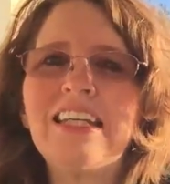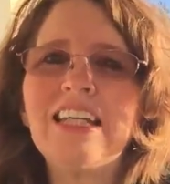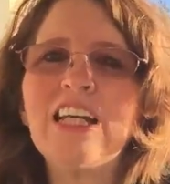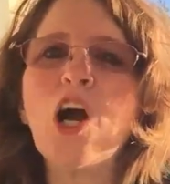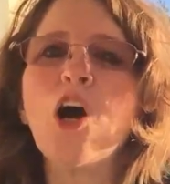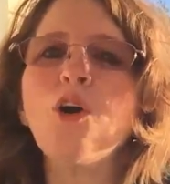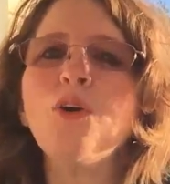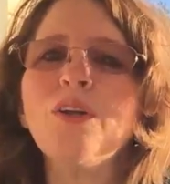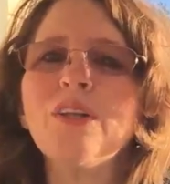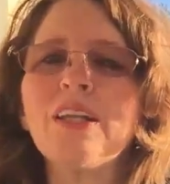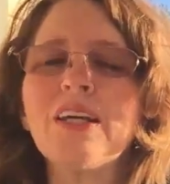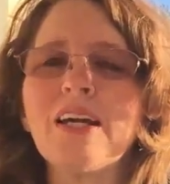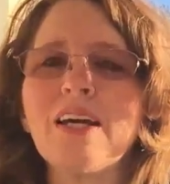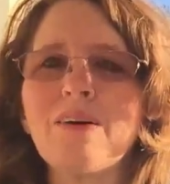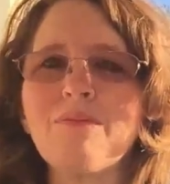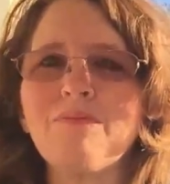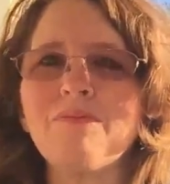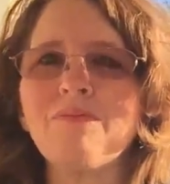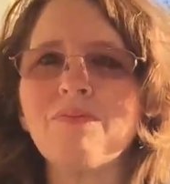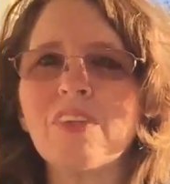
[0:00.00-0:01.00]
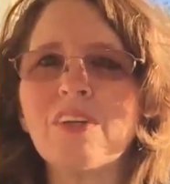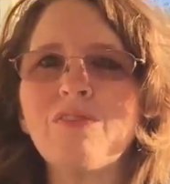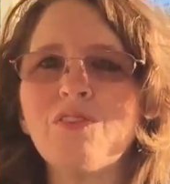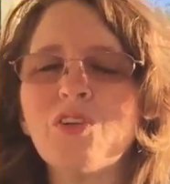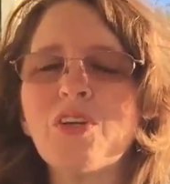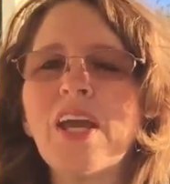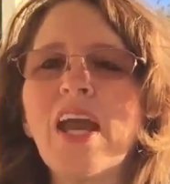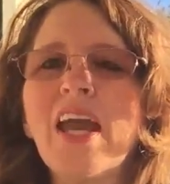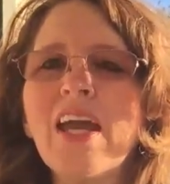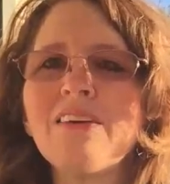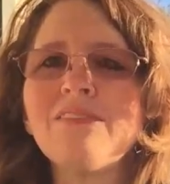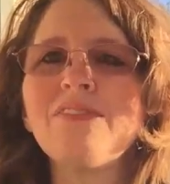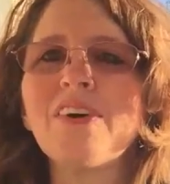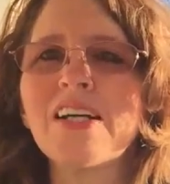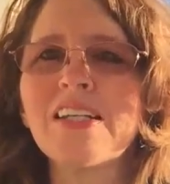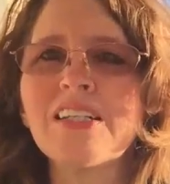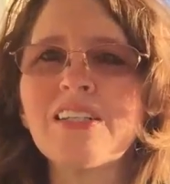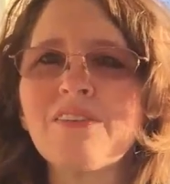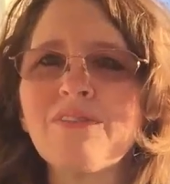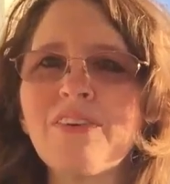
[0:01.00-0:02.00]
Go to them, if you can,
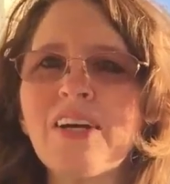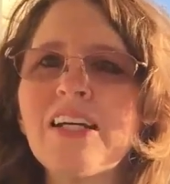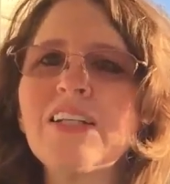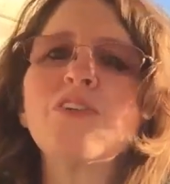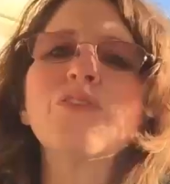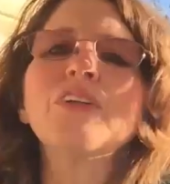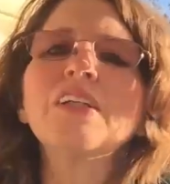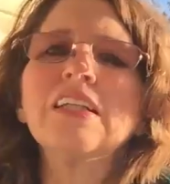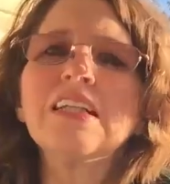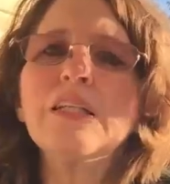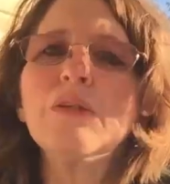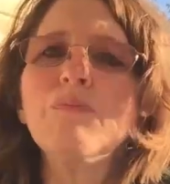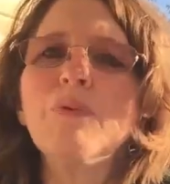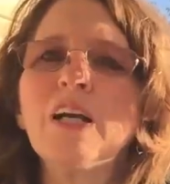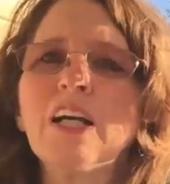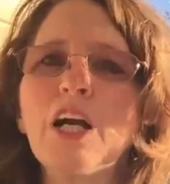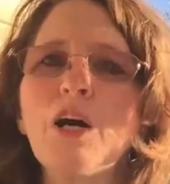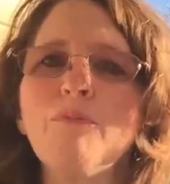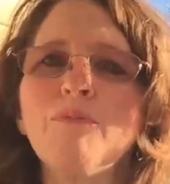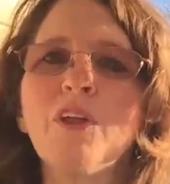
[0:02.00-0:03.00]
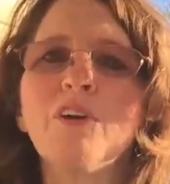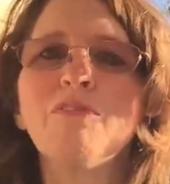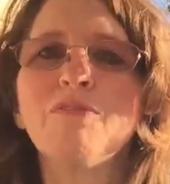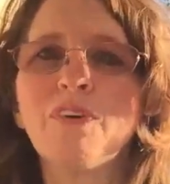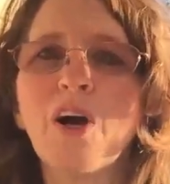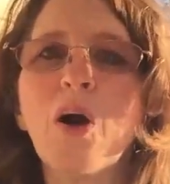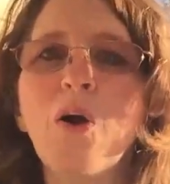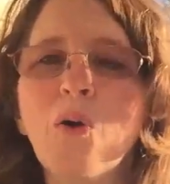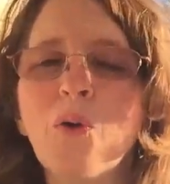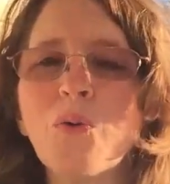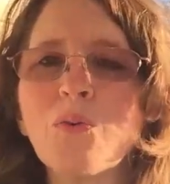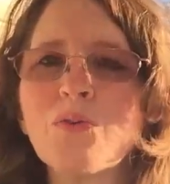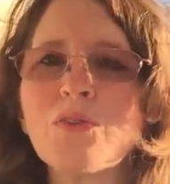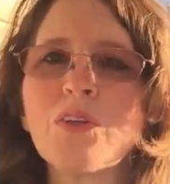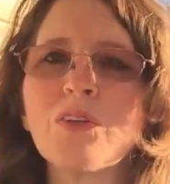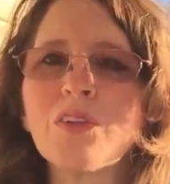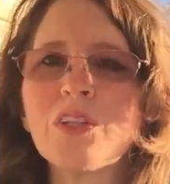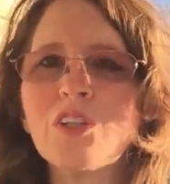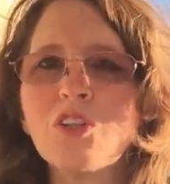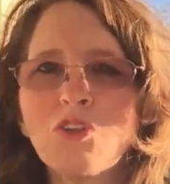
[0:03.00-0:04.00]
face to face, or at least pick up the phone
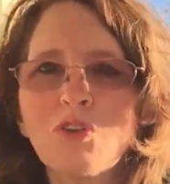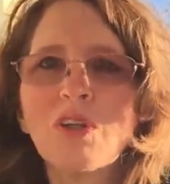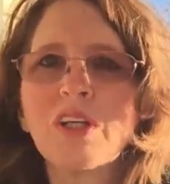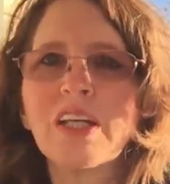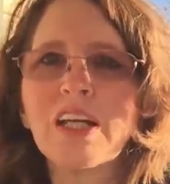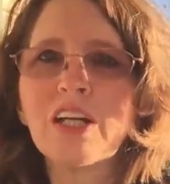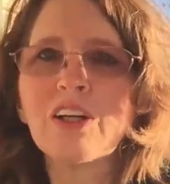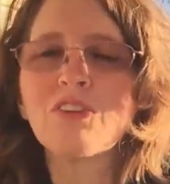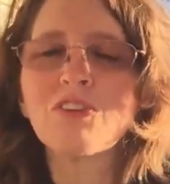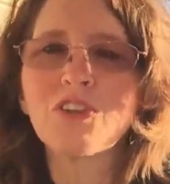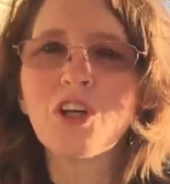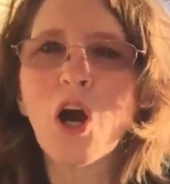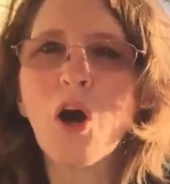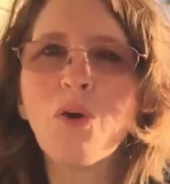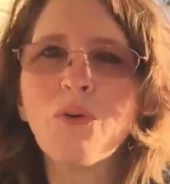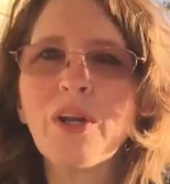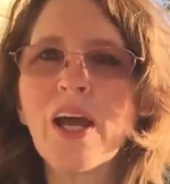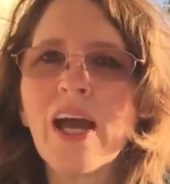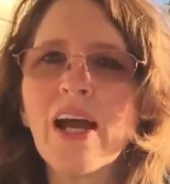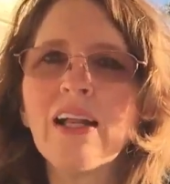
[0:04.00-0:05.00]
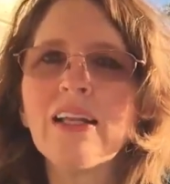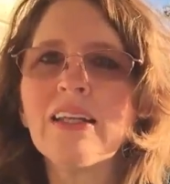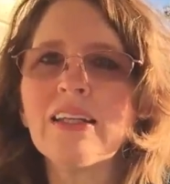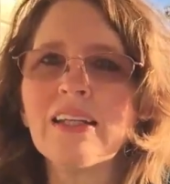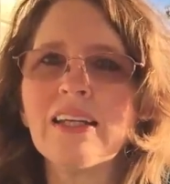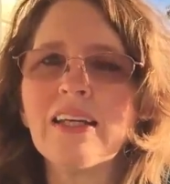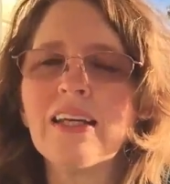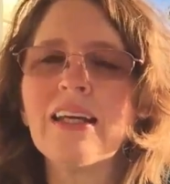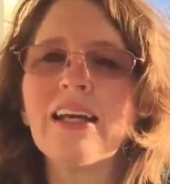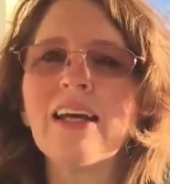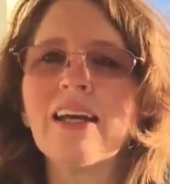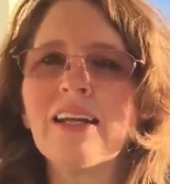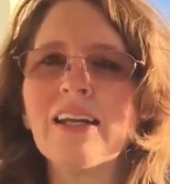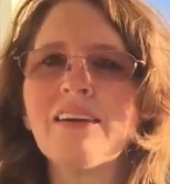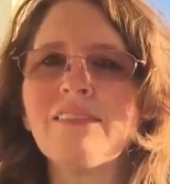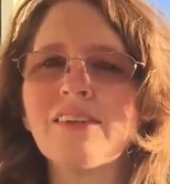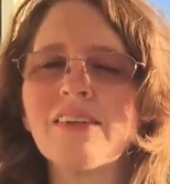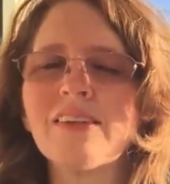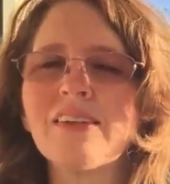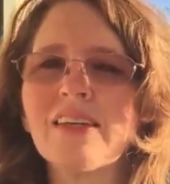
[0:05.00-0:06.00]
so that you can hear tonality and
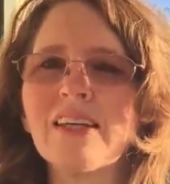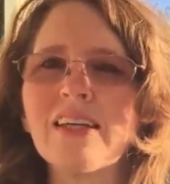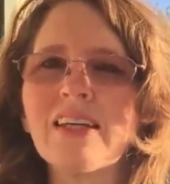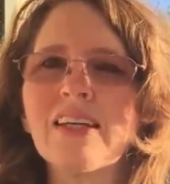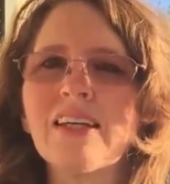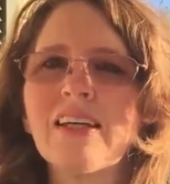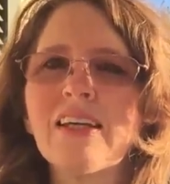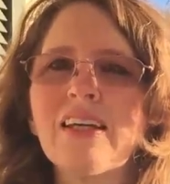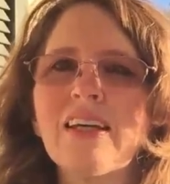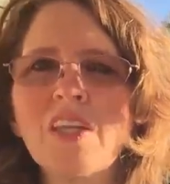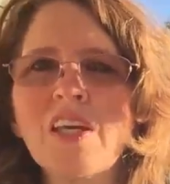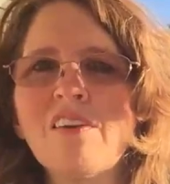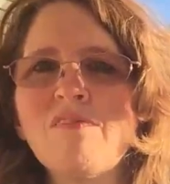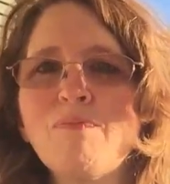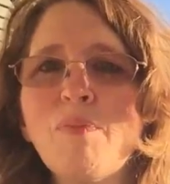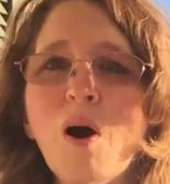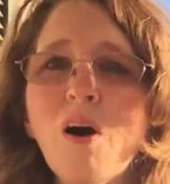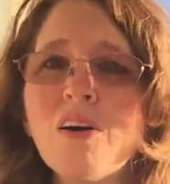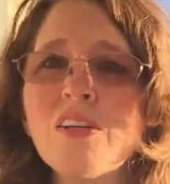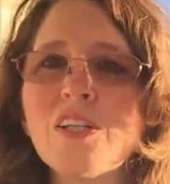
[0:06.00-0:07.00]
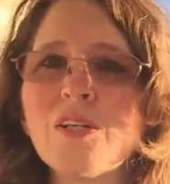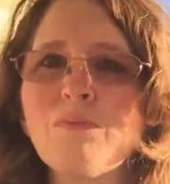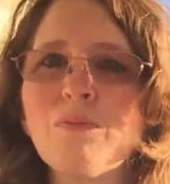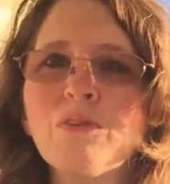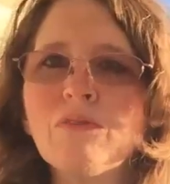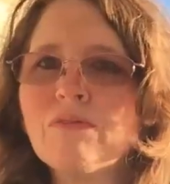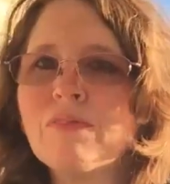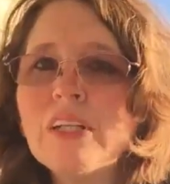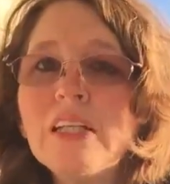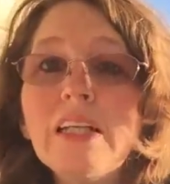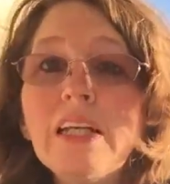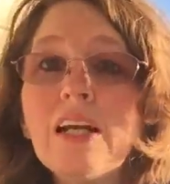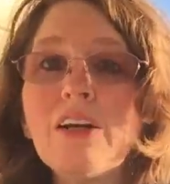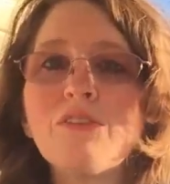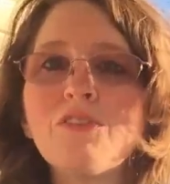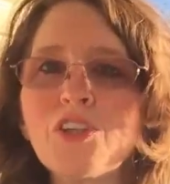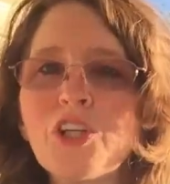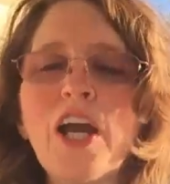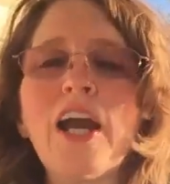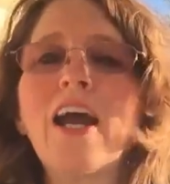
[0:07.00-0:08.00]
everything. If possible,
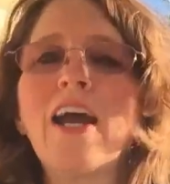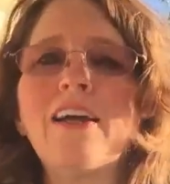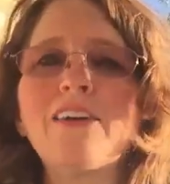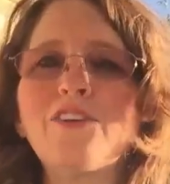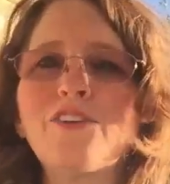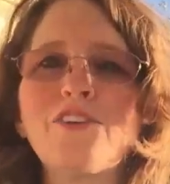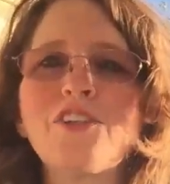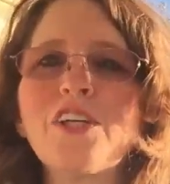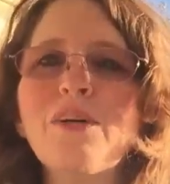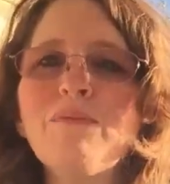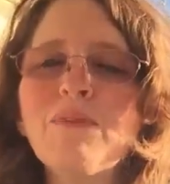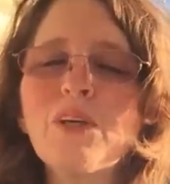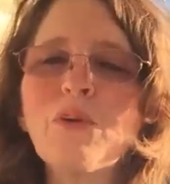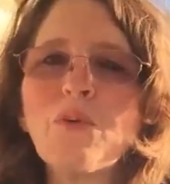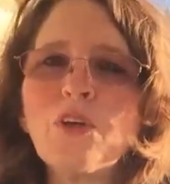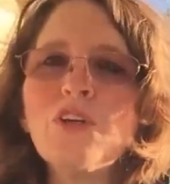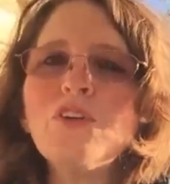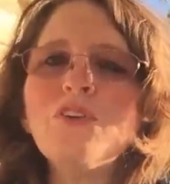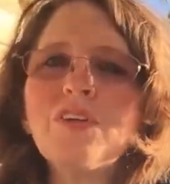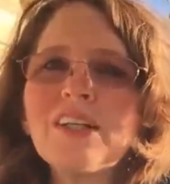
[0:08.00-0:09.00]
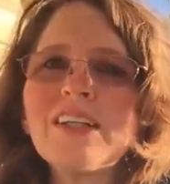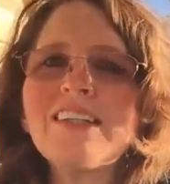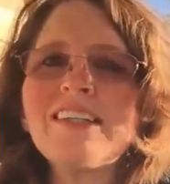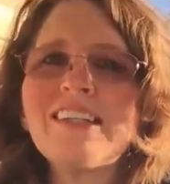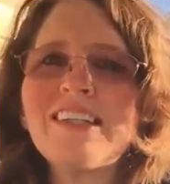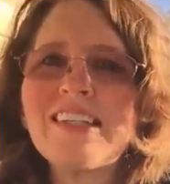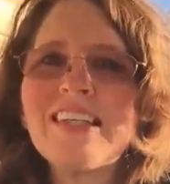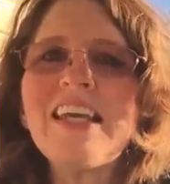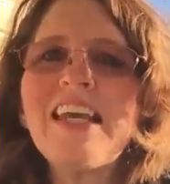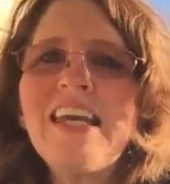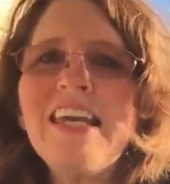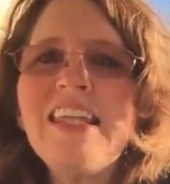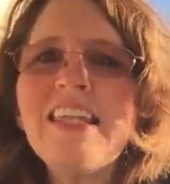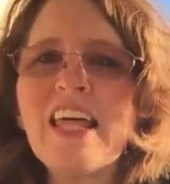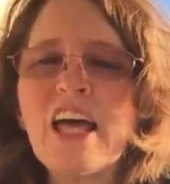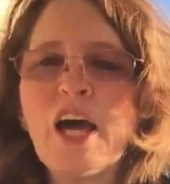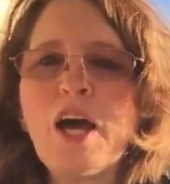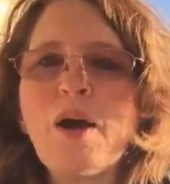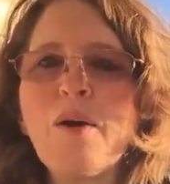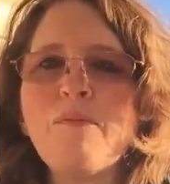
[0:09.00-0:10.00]
video chat or something where you can see
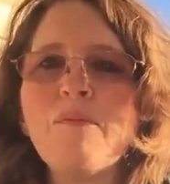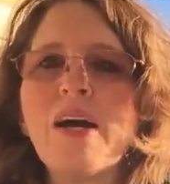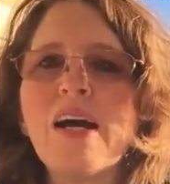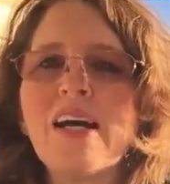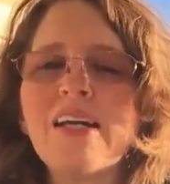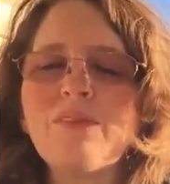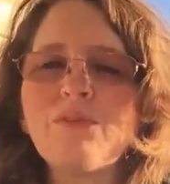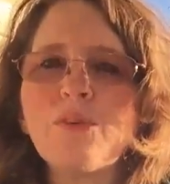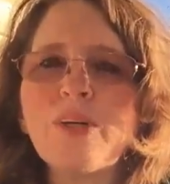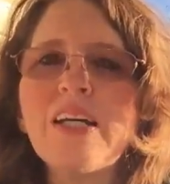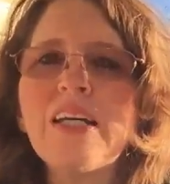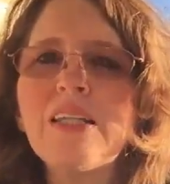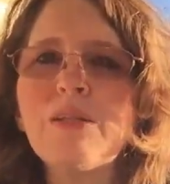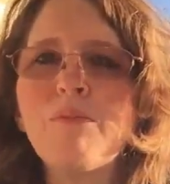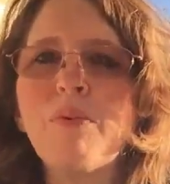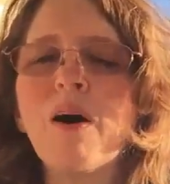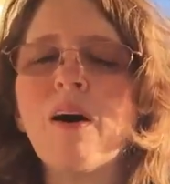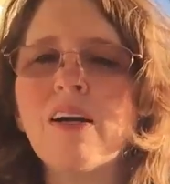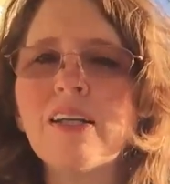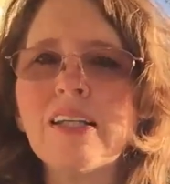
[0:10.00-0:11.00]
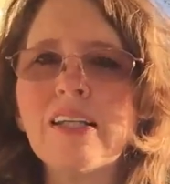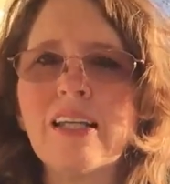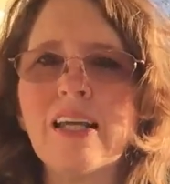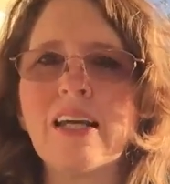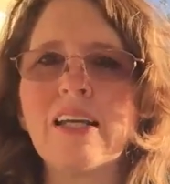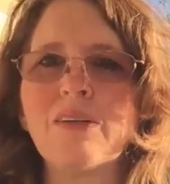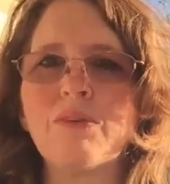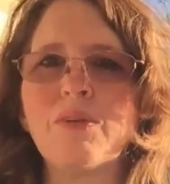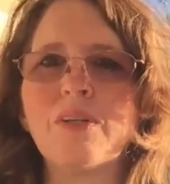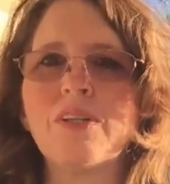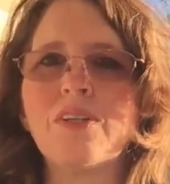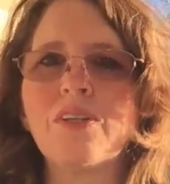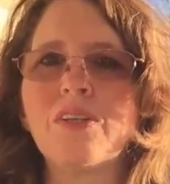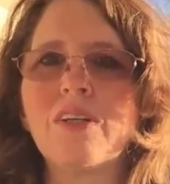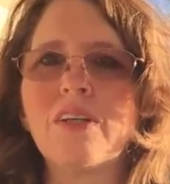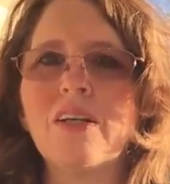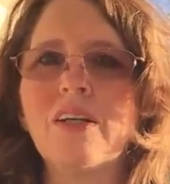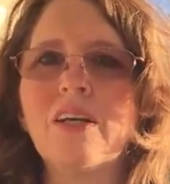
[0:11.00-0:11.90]
them and read the body language.